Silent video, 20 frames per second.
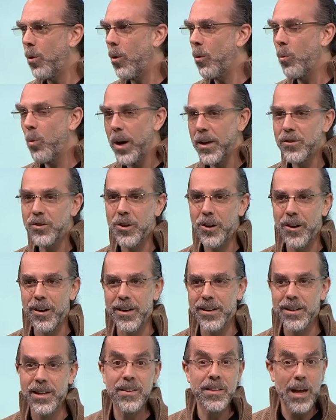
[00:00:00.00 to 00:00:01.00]
went
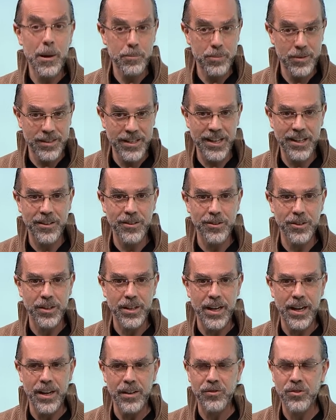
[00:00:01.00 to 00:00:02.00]
on, in that particular
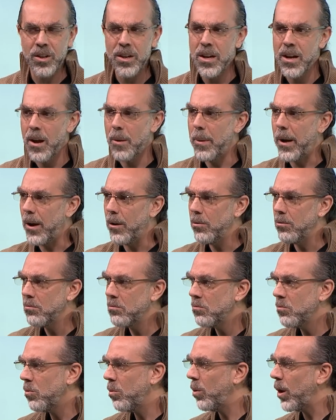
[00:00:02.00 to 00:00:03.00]
case, about
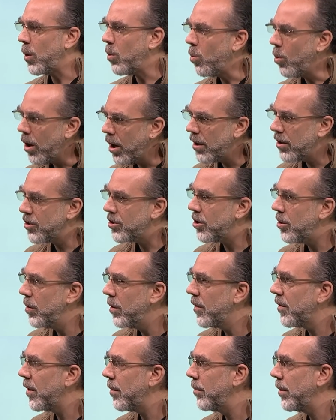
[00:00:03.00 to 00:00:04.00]
like one or two
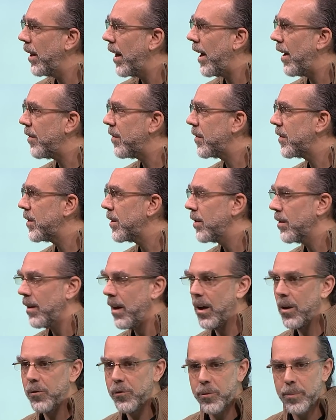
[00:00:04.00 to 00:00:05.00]
of them left
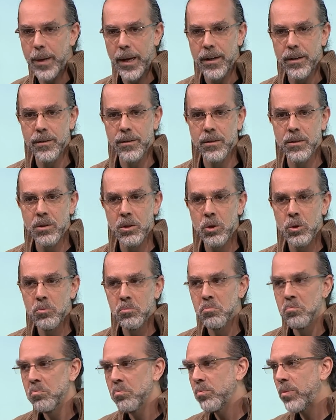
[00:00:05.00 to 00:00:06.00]
Alphabet,
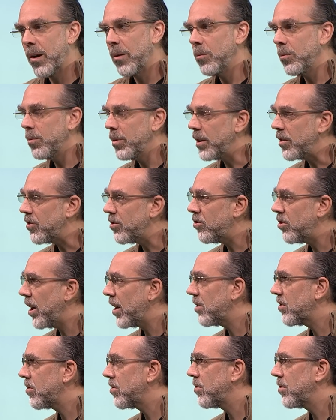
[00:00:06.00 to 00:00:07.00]
probably
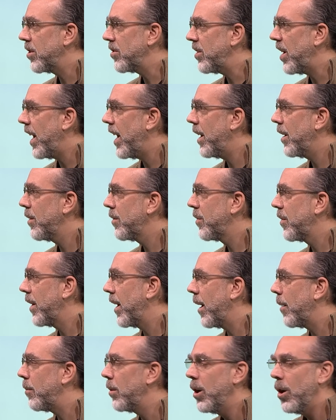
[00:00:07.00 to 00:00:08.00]
six to 10 of
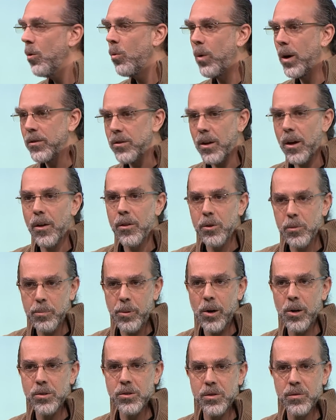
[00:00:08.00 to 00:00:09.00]
them went to other
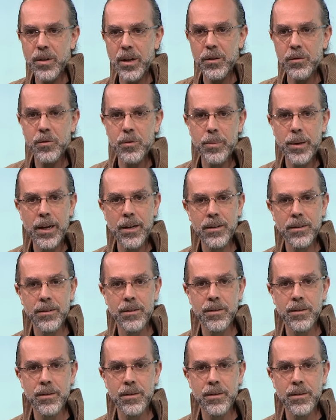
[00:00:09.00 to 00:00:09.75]
parts of Alphabet,